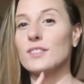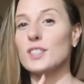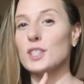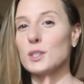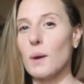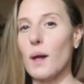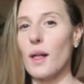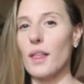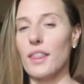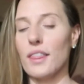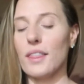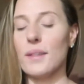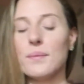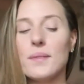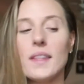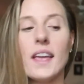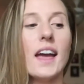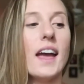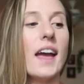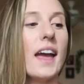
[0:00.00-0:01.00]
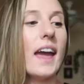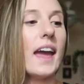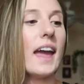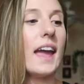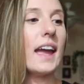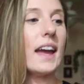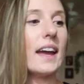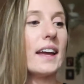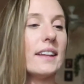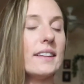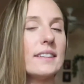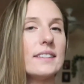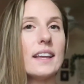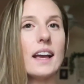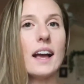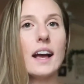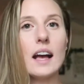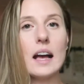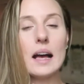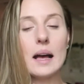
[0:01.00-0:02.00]
12th and
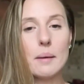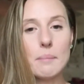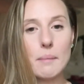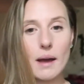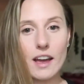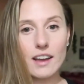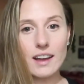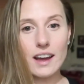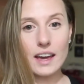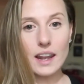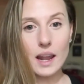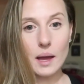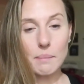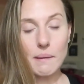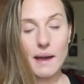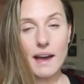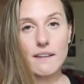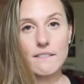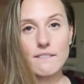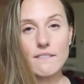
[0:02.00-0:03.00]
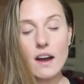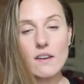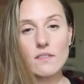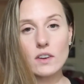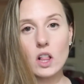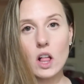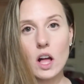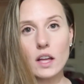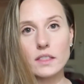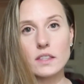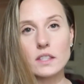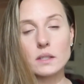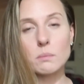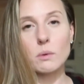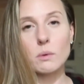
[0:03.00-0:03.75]
um, I got up at 5 o'clock this